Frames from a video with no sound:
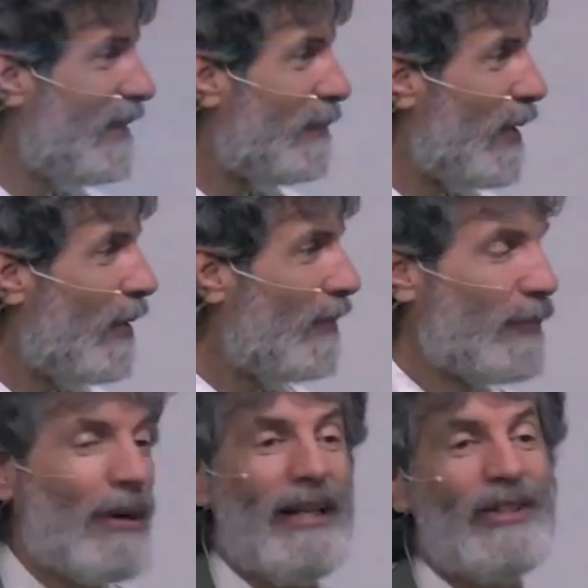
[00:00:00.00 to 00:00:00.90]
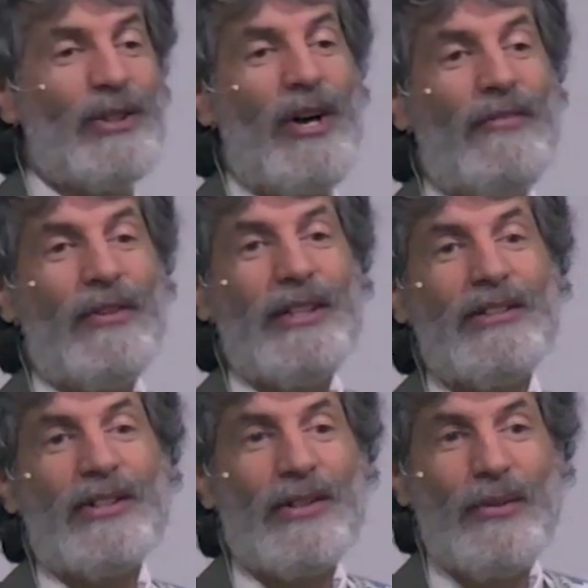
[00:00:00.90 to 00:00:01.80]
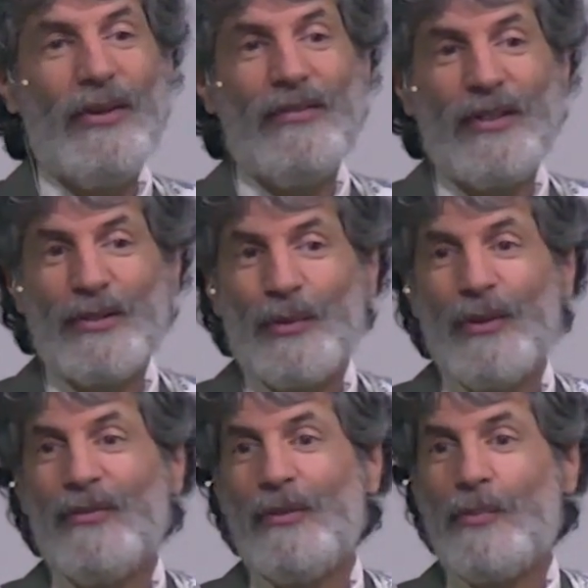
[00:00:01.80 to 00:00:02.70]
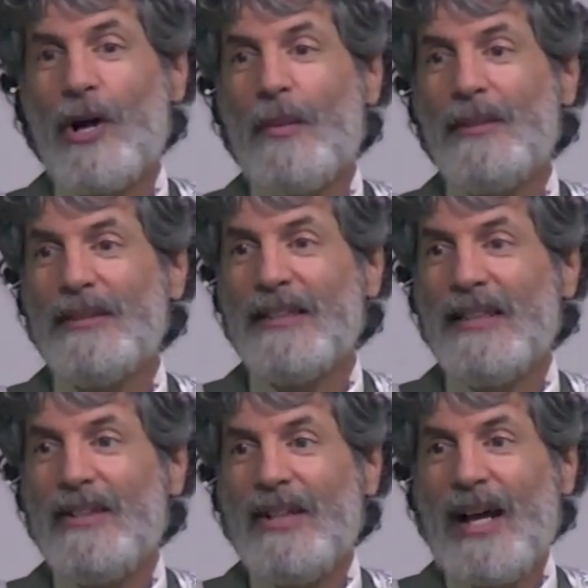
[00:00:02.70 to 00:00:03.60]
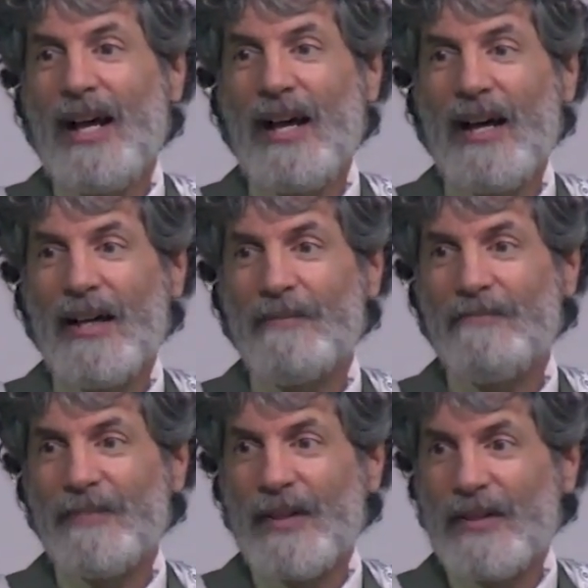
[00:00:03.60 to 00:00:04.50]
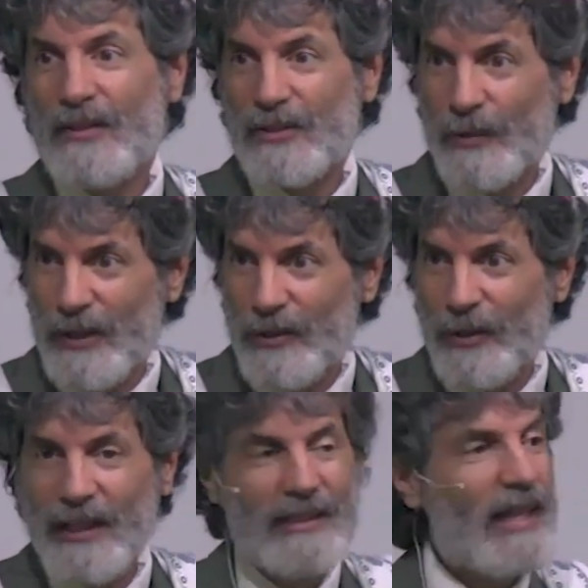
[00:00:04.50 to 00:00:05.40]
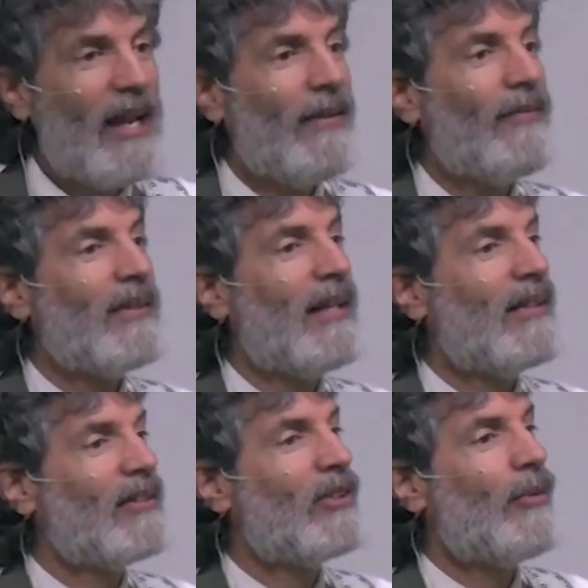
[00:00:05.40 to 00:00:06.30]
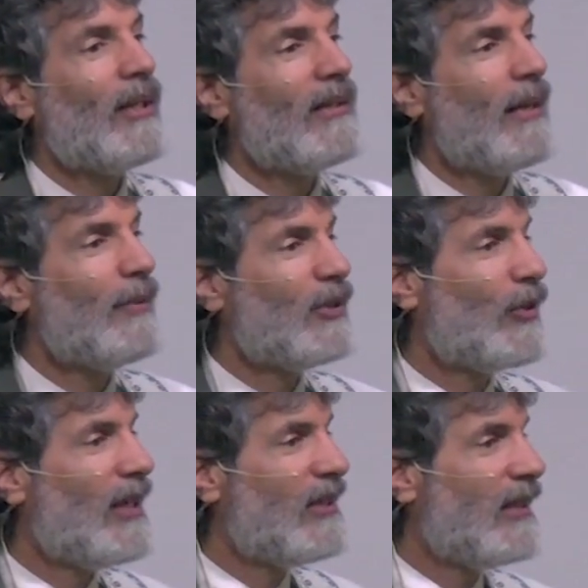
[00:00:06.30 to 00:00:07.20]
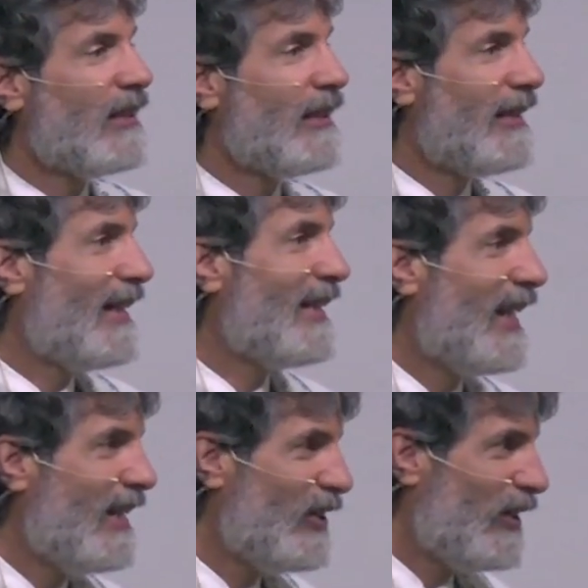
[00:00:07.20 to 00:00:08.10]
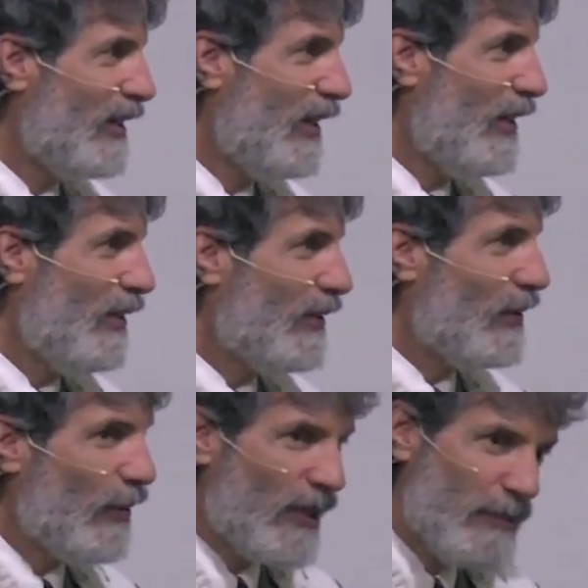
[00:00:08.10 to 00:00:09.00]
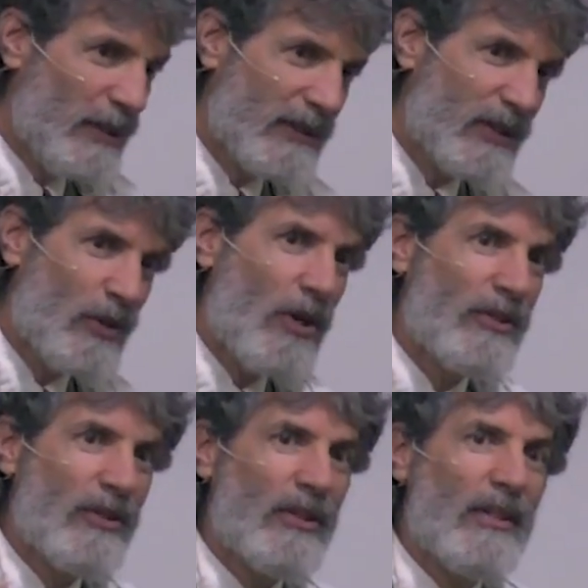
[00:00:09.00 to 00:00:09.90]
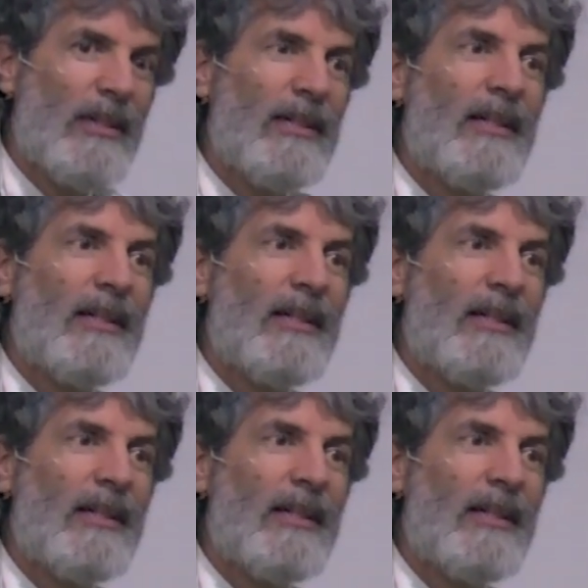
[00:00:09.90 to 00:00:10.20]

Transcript: a, a, praise offering to the Lord for this wonderful promise, uh, surrendering his life and de- showing a demonstration and a dedication to the Lord. He builds an altar,